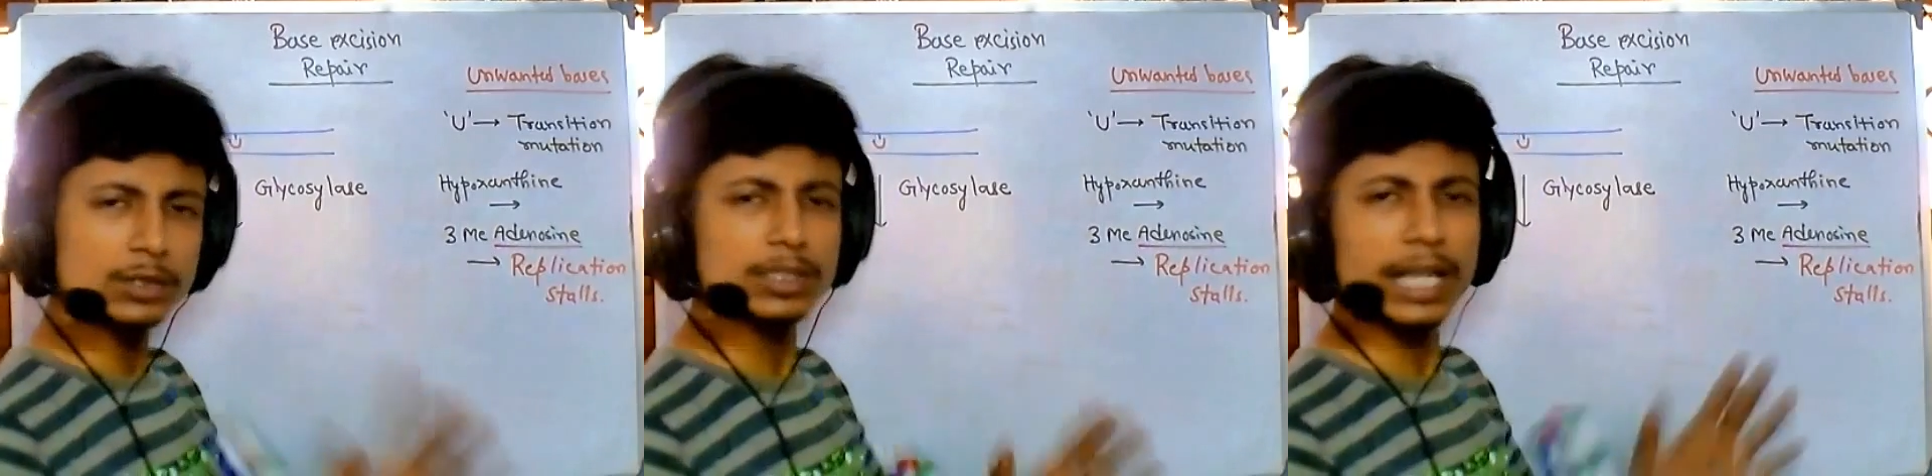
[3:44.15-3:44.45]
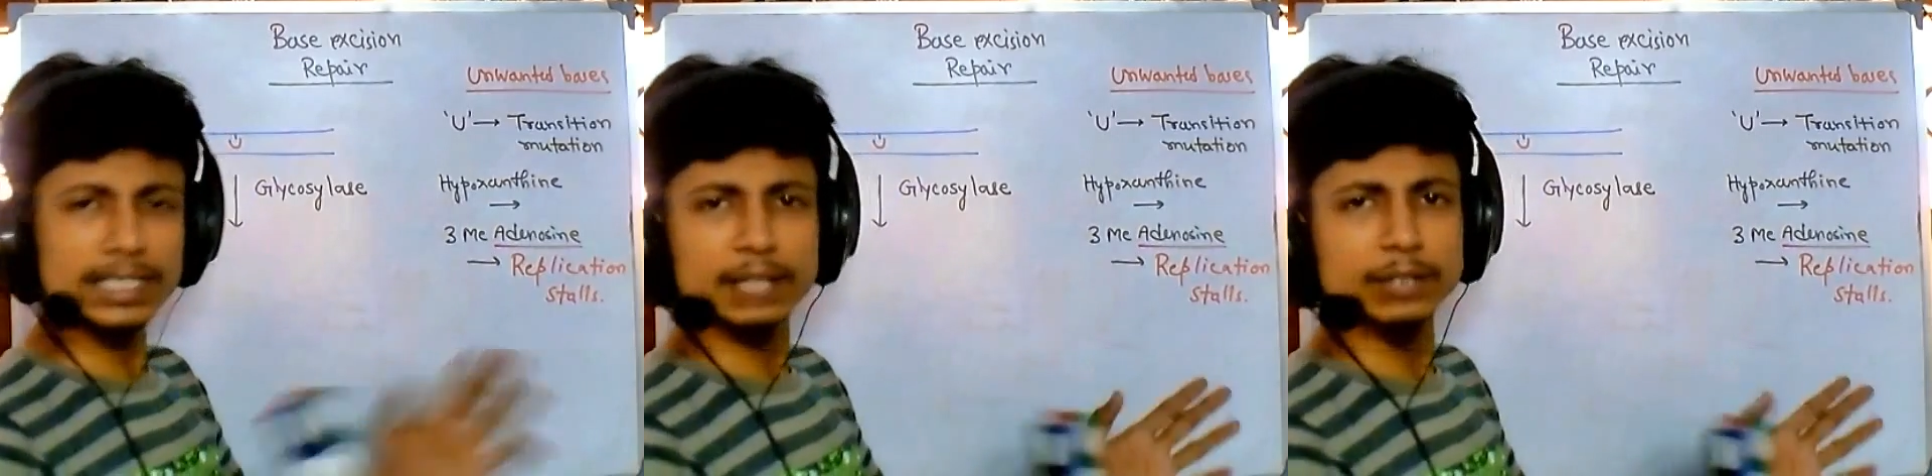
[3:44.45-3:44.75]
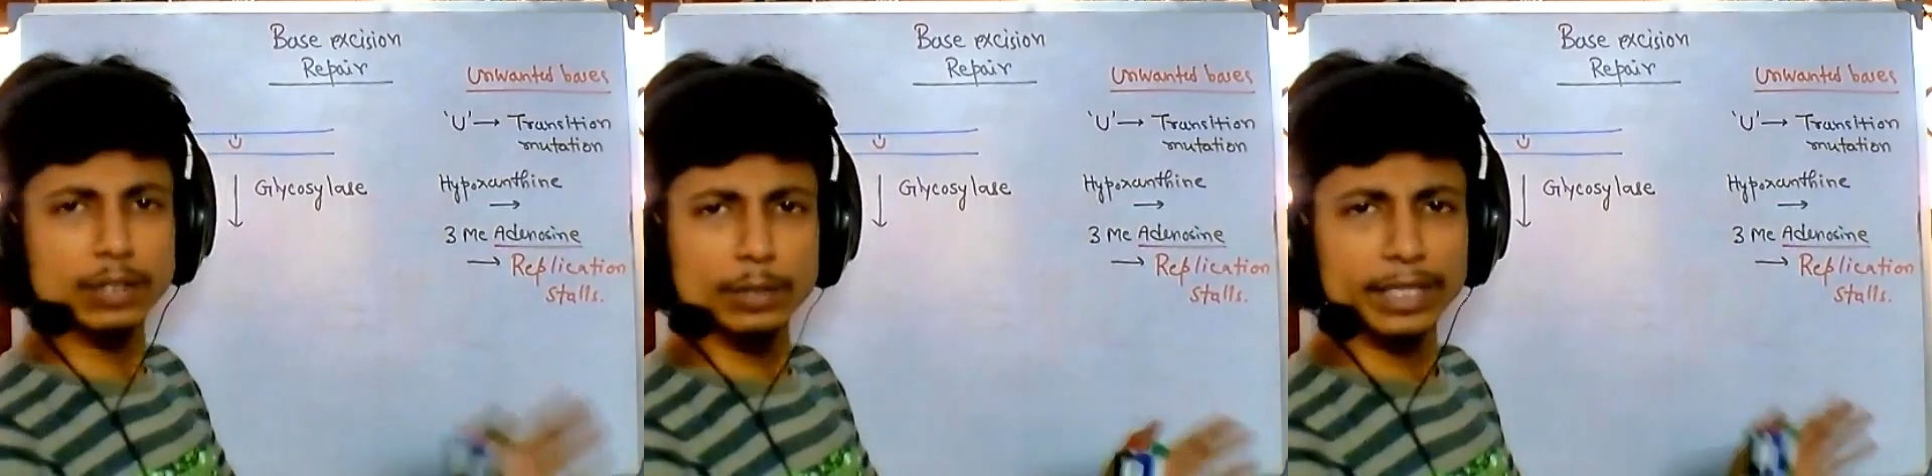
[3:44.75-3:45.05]
So that's how
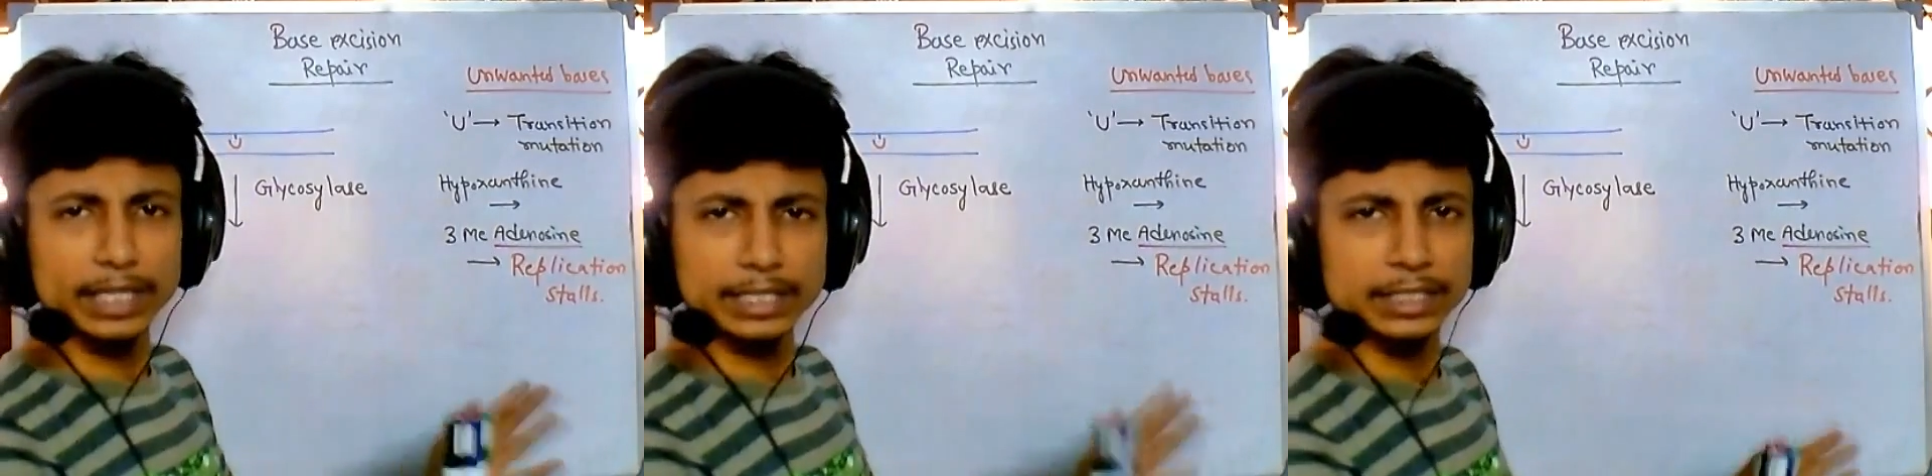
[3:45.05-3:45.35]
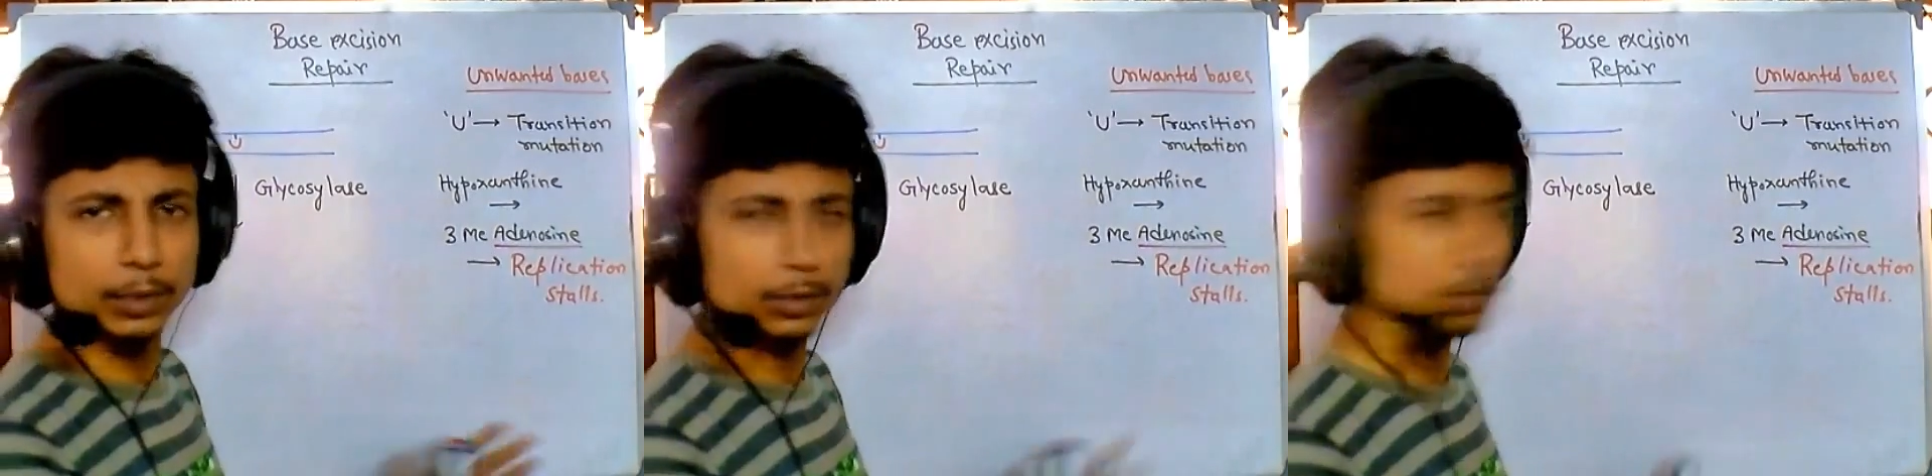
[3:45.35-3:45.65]
the nomenclature goes